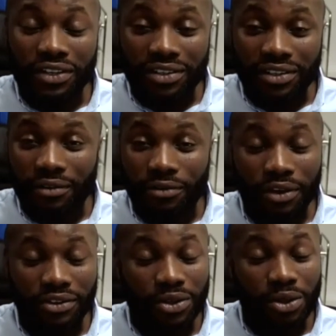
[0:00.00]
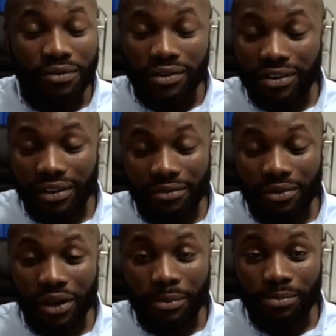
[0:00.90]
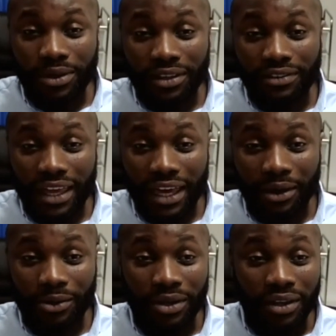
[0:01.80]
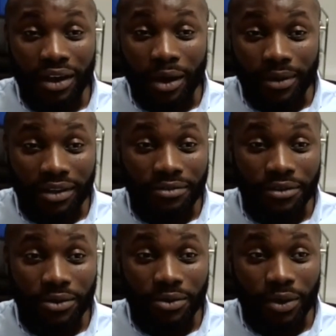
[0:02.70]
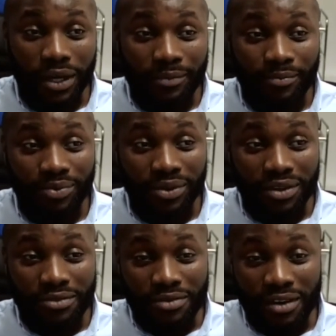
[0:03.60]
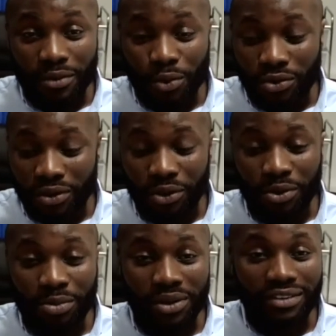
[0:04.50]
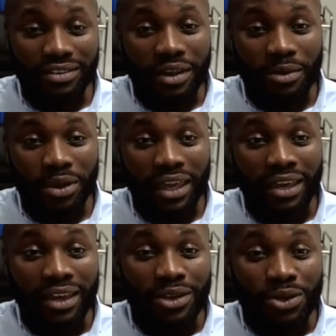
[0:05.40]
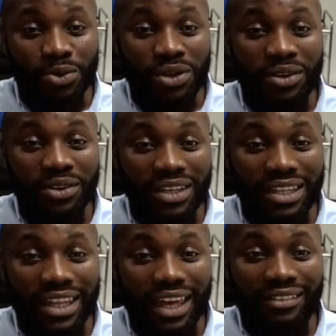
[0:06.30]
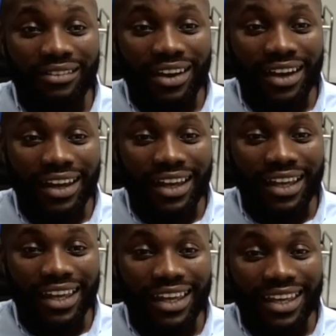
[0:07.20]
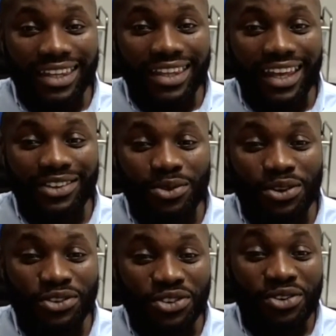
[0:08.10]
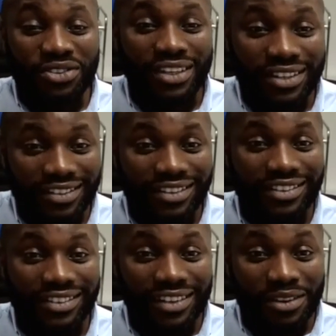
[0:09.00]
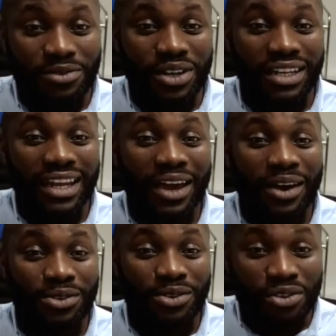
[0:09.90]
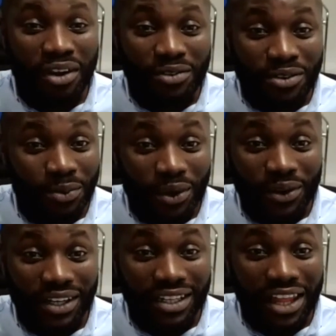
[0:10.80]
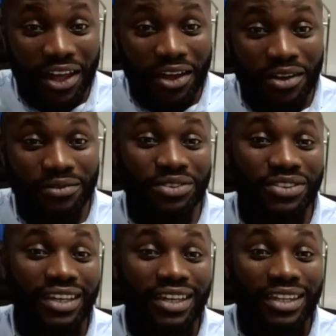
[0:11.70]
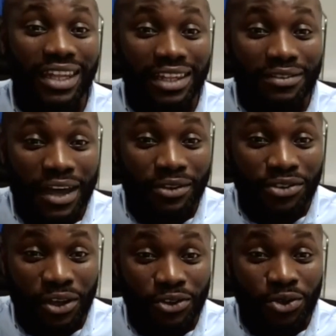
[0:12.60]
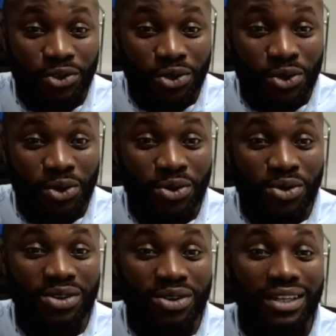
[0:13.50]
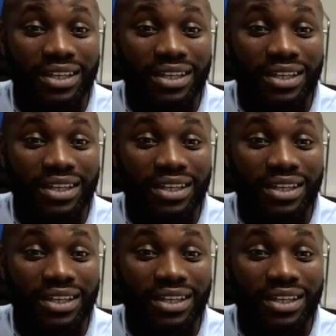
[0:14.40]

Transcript: deliveries, a lot of the delivery companies now, I mean, if you forever ordering Uber Eats like me, you'll know that they're doing socially distanced delivering now. The drivers are wearing gloves. They leave it outside your door.